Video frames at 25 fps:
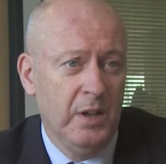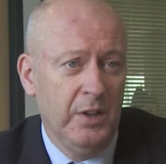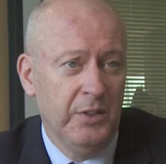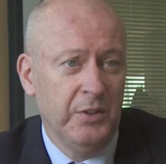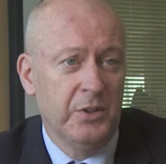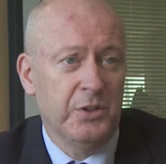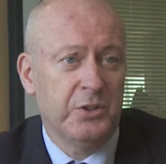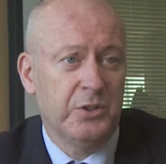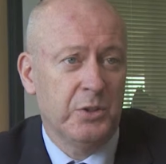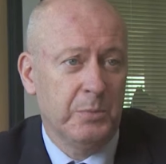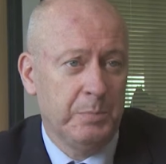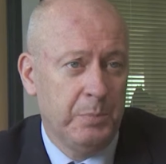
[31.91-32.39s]

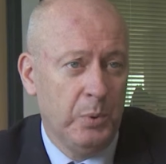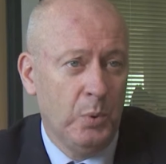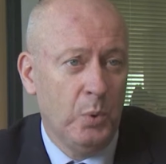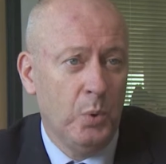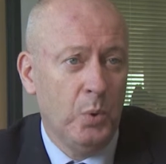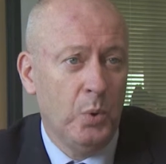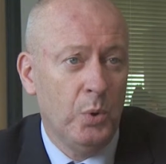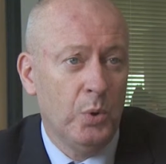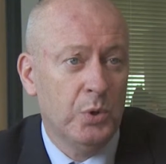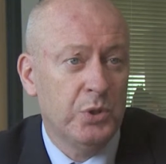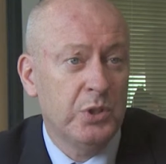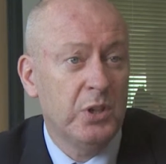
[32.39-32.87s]
the
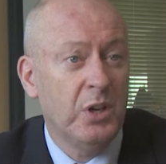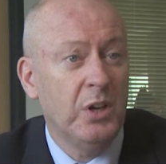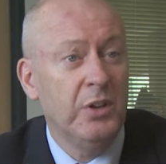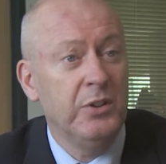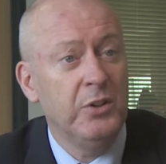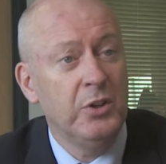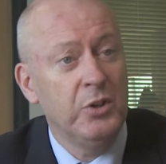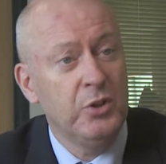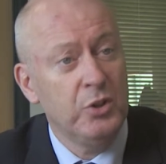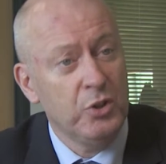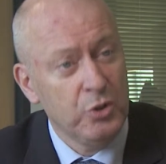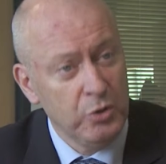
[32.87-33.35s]
support and
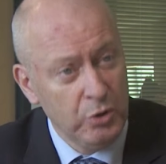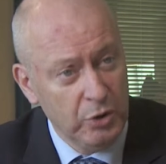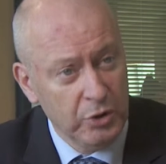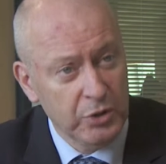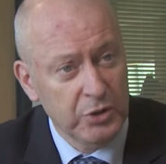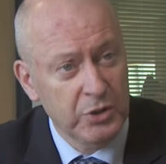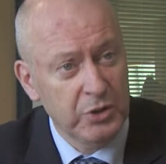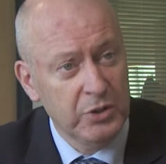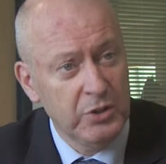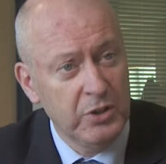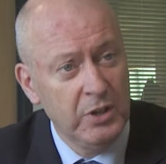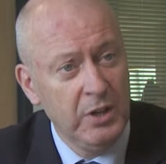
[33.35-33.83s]
the
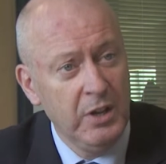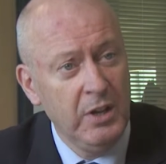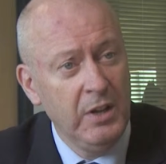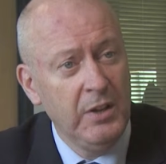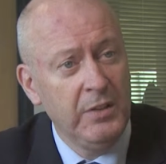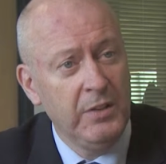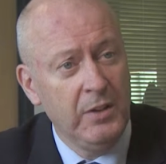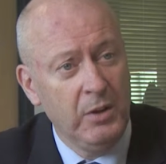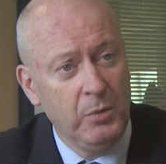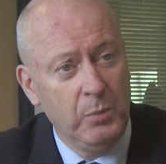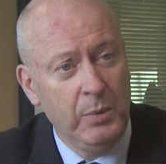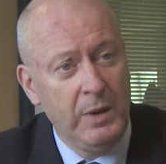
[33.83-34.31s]
trust
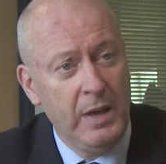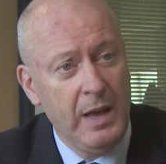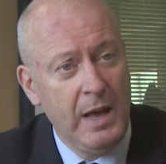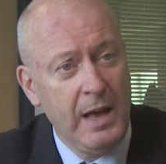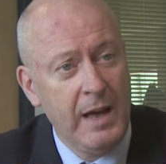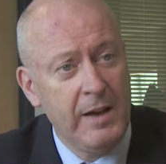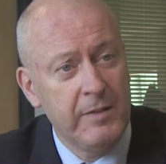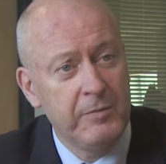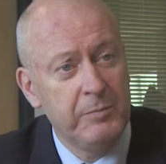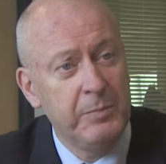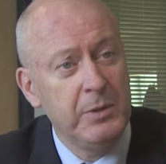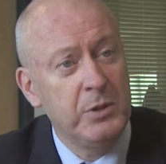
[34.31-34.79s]
that we
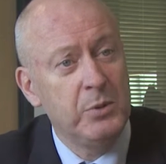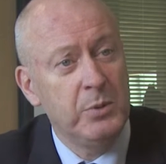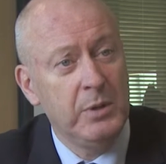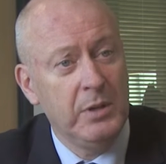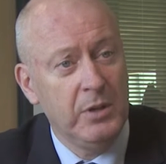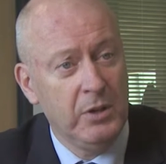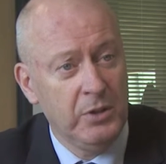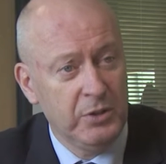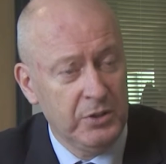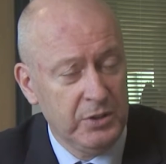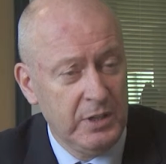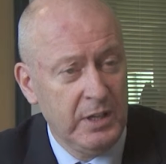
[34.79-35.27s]
have between
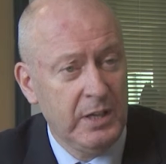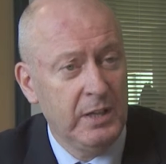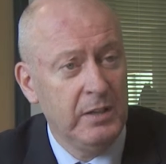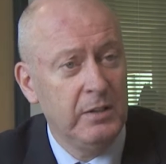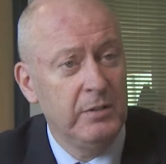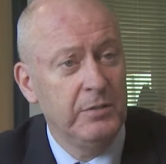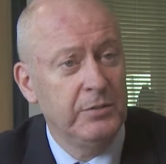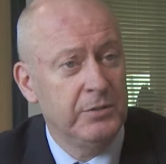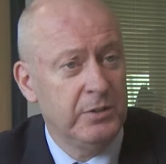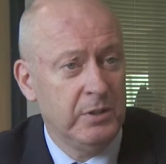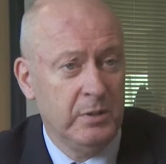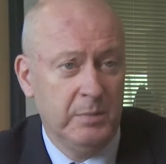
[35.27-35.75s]

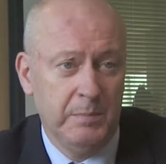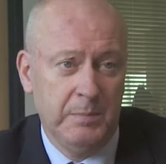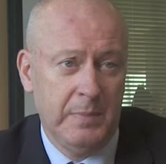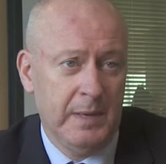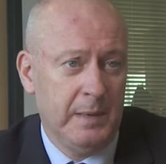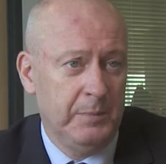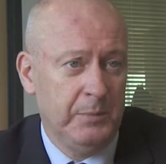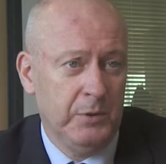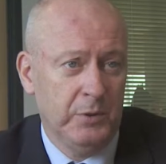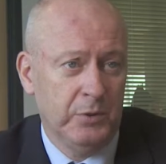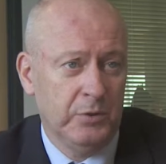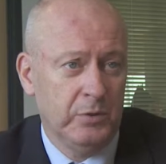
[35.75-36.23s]
ourselves and
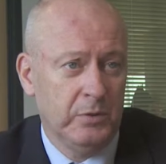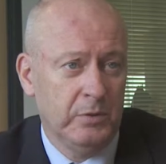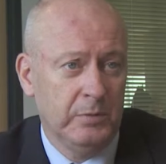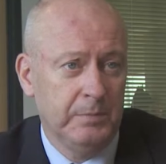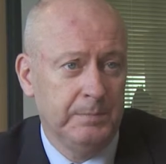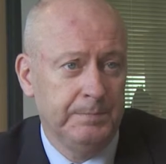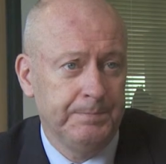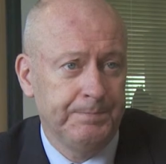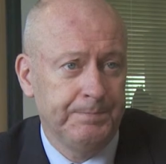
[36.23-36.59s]
BAM Nuttall.